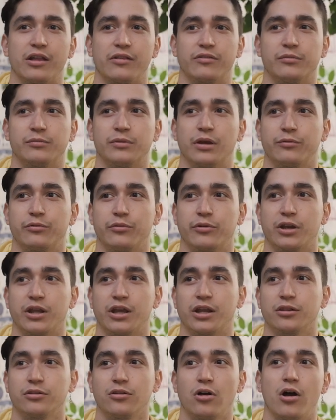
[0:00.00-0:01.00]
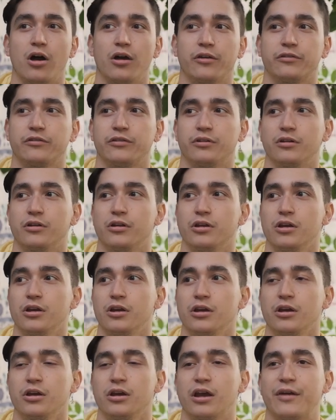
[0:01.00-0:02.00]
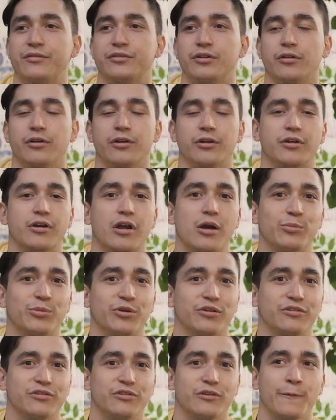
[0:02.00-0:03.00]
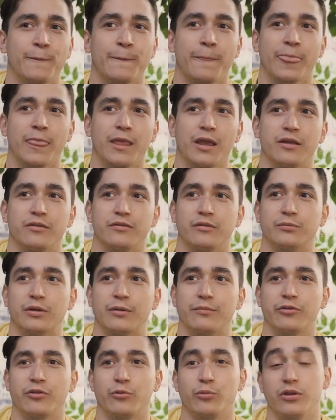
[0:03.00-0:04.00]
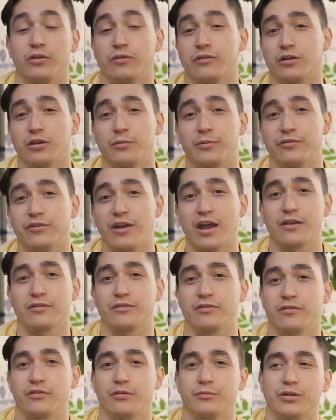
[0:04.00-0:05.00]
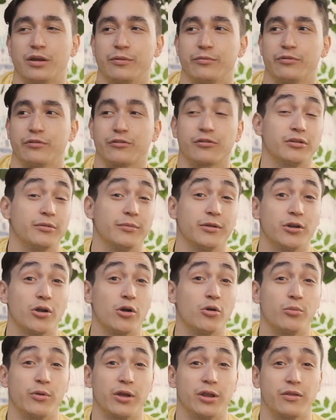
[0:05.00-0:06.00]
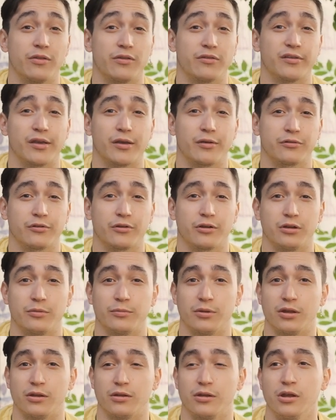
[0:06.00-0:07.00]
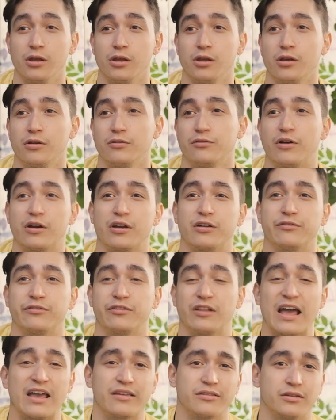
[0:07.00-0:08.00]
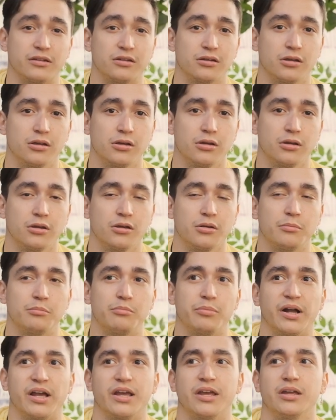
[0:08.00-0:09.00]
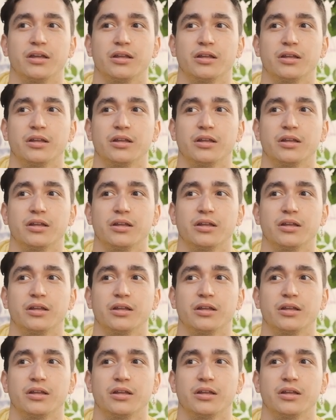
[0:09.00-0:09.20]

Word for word: and sometimes we're going to get lost and have to look at our compass, and sometimes the wind's going to be fast, and sometimes there's going to be no wind, and the sails are going to be fucking flaccid. But